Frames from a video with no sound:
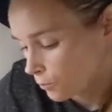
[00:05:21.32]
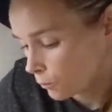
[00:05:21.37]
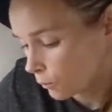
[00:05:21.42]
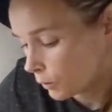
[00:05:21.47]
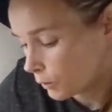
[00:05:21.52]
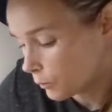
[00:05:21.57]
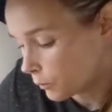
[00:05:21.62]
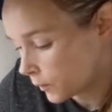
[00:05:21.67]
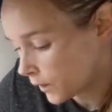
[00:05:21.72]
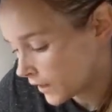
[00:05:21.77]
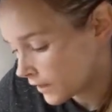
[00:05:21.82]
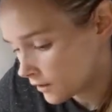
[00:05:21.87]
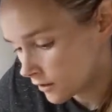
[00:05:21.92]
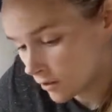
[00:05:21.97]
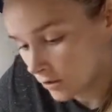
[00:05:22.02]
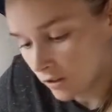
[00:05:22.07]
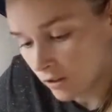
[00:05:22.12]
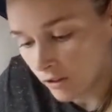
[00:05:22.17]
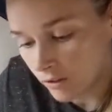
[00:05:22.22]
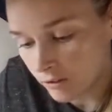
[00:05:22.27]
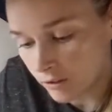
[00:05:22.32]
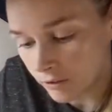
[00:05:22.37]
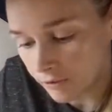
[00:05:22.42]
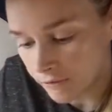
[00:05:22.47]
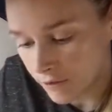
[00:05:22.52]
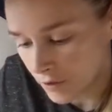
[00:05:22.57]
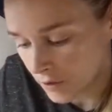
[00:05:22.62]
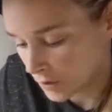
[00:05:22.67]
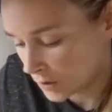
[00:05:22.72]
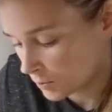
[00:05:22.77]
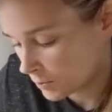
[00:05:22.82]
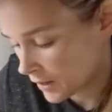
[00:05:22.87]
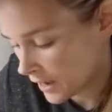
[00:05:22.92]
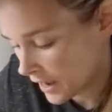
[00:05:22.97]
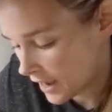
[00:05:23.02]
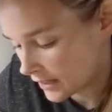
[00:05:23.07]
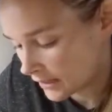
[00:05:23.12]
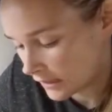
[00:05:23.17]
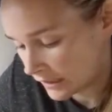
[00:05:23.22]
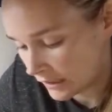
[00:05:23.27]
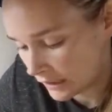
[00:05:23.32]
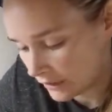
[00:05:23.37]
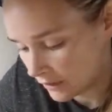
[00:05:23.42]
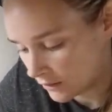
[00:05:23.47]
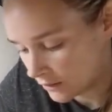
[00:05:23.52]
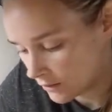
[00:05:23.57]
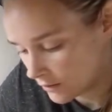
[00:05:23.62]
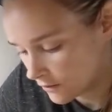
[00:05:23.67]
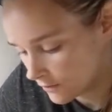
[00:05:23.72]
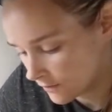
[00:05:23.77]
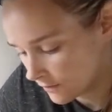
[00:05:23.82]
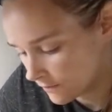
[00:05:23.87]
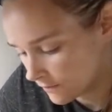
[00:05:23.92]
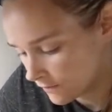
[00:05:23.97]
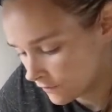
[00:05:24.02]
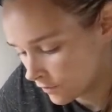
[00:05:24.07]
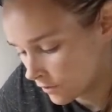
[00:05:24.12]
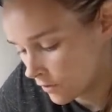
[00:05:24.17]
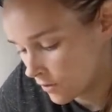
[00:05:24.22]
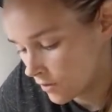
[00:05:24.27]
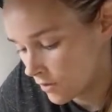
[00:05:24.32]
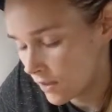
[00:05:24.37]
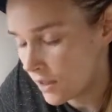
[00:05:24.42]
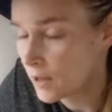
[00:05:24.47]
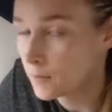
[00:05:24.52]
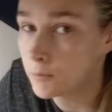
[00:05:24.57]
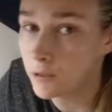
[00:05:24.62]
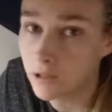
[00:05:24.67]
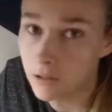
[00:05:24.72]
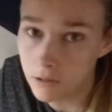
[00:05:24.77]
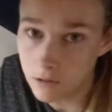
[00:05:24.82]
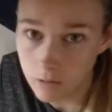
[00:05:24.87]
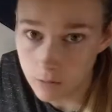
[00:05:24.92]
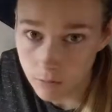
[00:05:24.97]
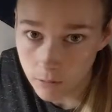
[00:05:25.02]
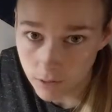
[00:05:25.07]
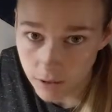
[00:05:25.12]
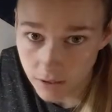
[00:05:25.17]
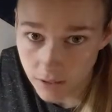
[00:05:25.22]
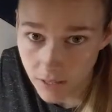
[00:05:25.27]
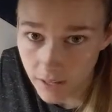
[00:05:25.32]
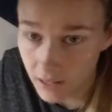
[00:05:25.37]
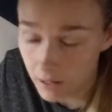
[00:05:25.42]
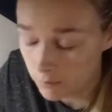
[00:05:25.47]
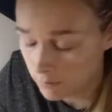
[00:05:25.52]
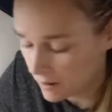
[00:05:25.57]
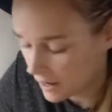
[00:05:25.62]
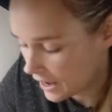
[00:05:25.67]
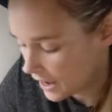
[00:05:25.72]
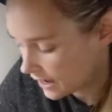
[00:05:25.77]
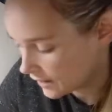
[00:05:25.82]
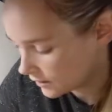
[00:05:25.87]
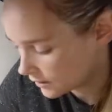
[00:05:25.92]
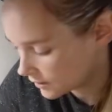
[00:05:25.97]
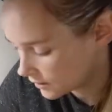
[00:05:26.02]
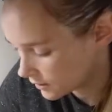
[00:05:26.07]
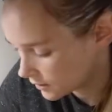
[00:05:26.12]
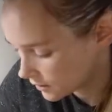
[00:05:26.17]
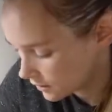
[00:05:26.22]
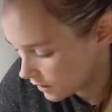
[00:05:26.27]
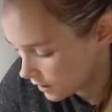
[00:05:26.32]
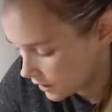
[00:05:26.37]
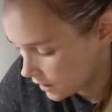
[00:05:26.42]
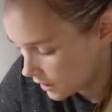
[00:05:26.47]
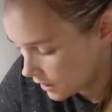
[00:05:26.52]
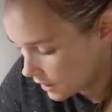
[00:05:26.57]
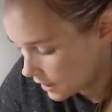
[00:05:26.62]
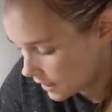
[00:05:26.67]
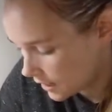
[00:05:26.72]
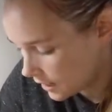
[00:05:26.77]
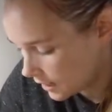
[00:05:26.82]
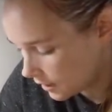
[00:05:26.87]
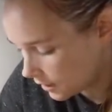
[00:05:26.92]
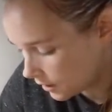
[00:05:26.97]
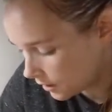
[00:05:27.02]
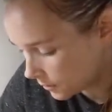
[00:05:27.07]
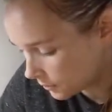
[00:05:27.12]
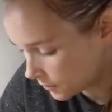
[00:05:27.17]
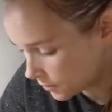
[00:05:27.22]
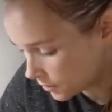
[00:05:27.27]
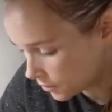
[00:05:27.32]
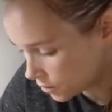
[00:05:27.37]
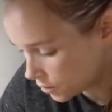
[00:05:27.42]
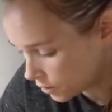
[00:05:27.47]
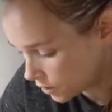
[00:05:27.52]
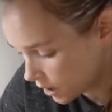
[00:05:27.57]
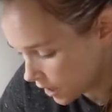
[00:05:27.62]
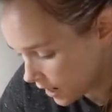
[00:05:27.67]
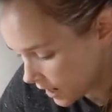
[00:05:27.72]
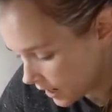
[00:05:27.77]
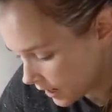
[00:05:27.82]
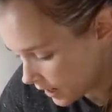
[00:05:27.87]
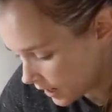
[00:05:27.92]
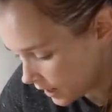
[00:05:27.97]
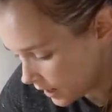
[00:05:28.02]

we went along the first pass here. Now I'm gonna do a second pass, and I'm gonna try